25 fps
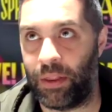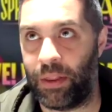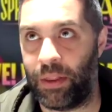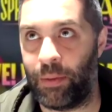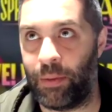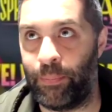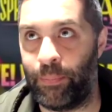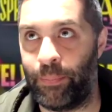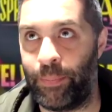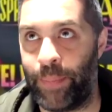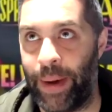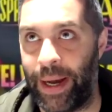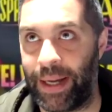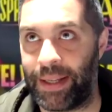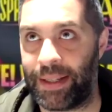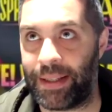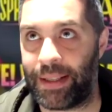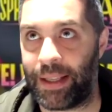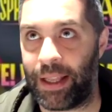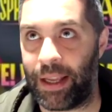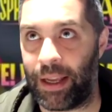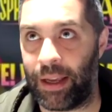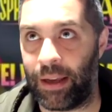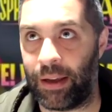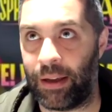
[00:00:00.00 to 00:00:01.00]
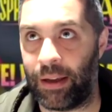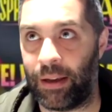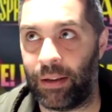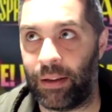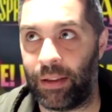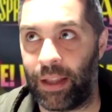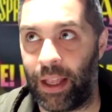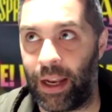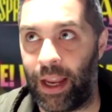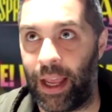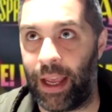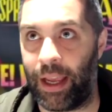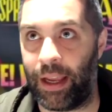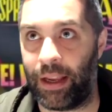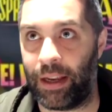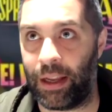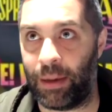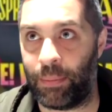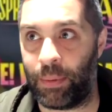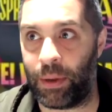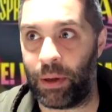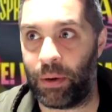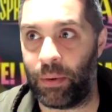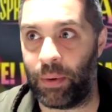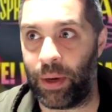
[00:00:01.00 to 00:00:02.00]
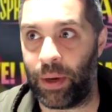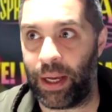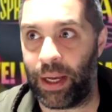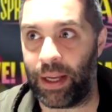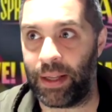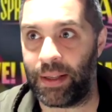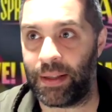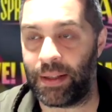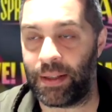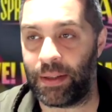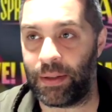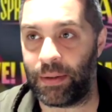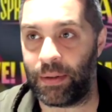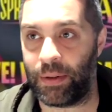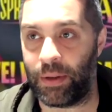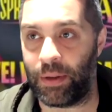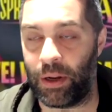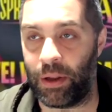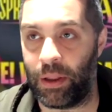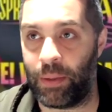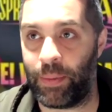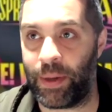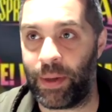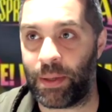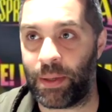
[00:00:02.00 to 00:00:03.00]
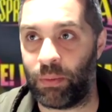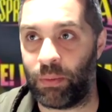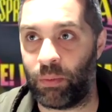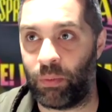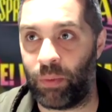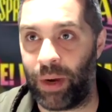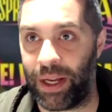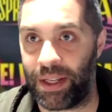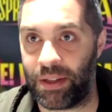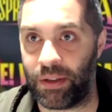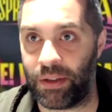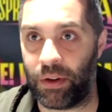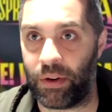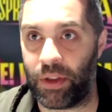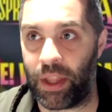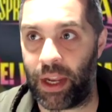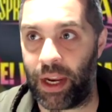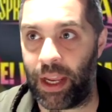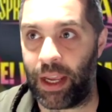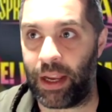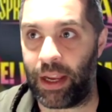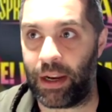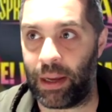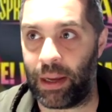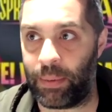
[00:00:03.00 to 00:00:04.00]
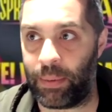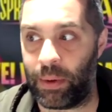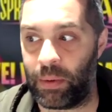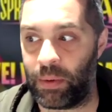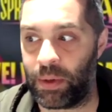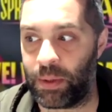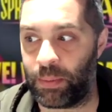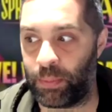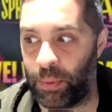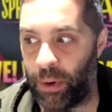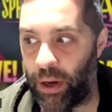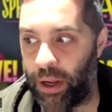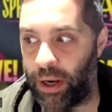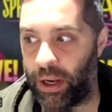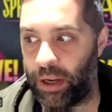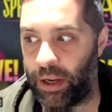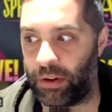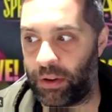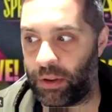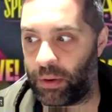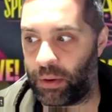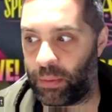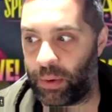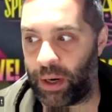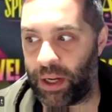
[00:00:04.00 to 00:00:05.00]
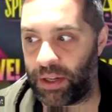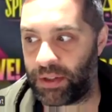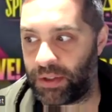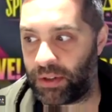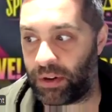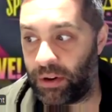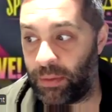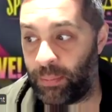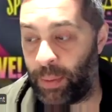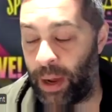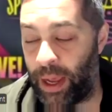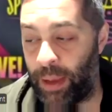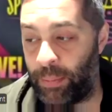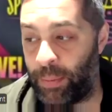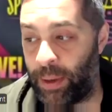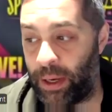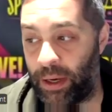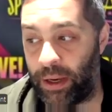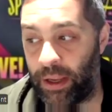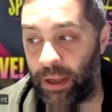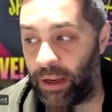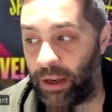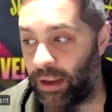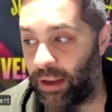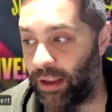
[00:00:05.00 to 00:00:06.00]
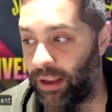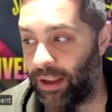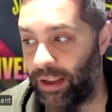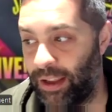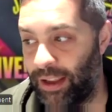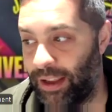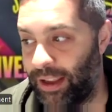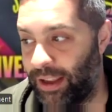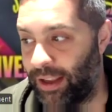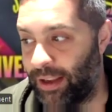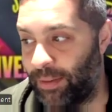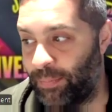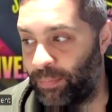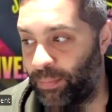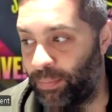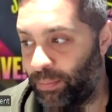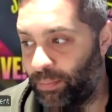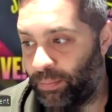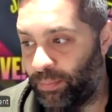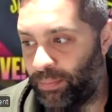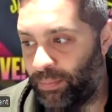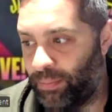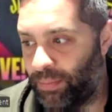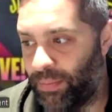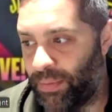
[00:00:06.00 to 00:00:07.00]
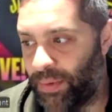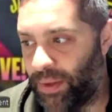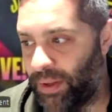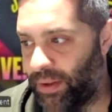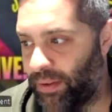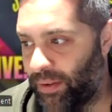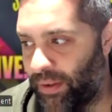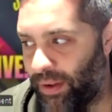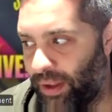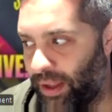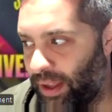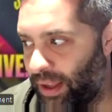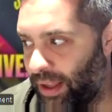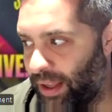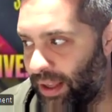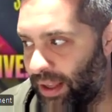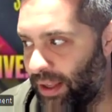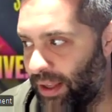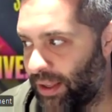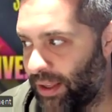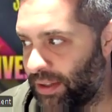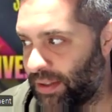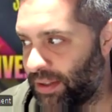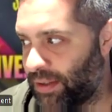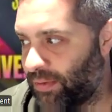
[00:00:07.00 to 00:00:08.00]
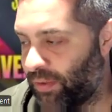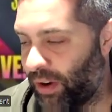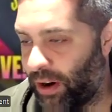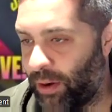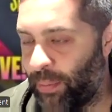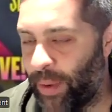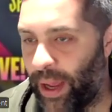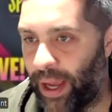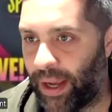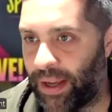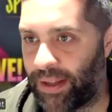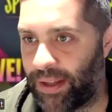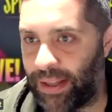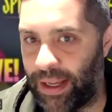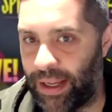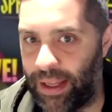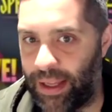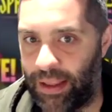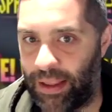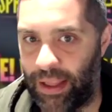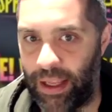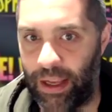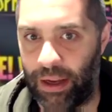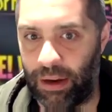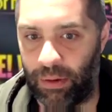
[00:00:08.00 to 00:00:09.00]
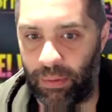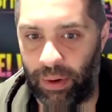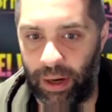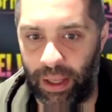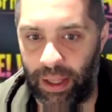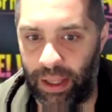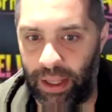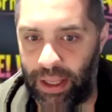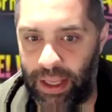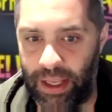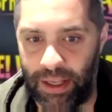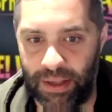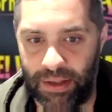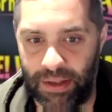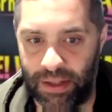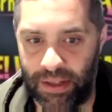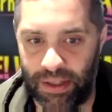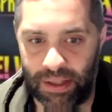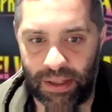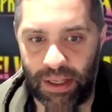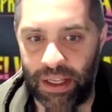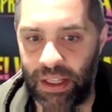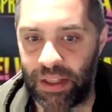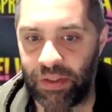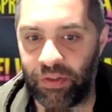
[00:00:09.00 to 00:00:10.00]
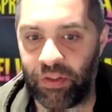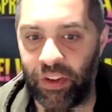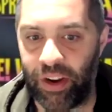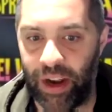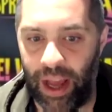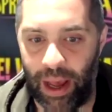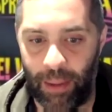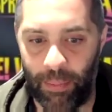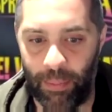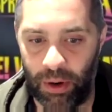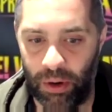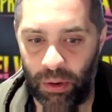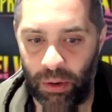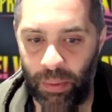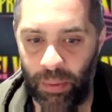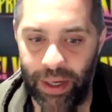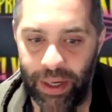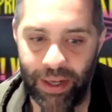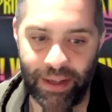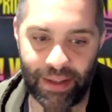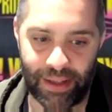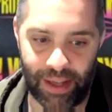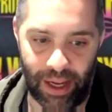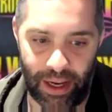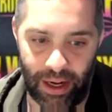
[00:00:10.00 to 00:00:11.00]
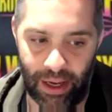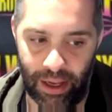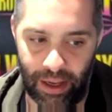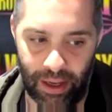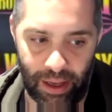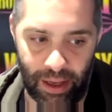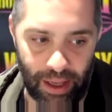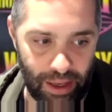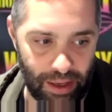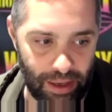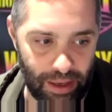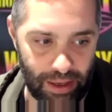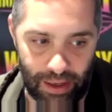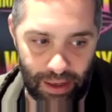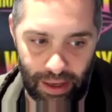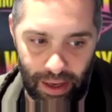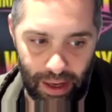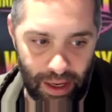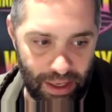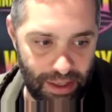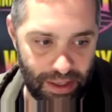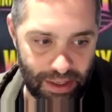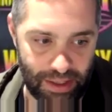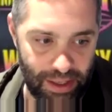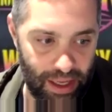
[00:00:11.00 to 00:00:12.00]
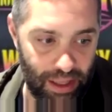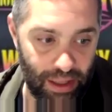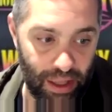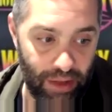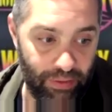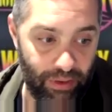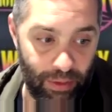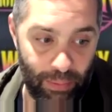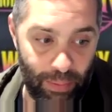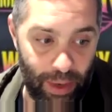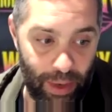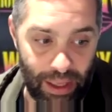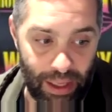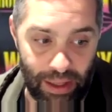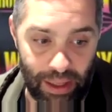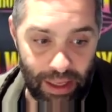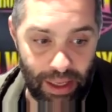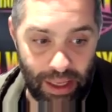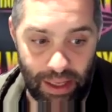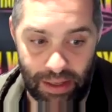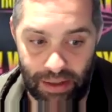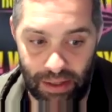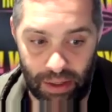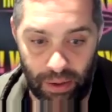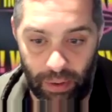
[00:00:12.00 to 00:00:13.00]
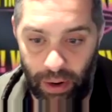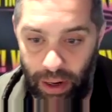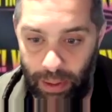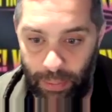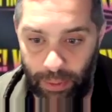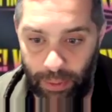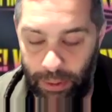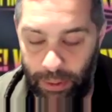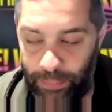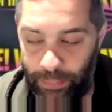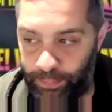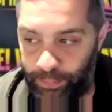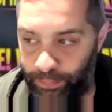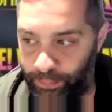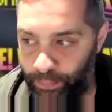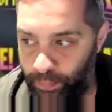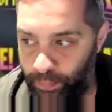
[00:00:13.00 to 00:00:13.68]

the best thing that AEW has, the best wrestler that AEW has brought into the roster, in my opinion, as far back as I can think, right? Like he's phenomenal. What a signing. And I love him. I think he's incredible.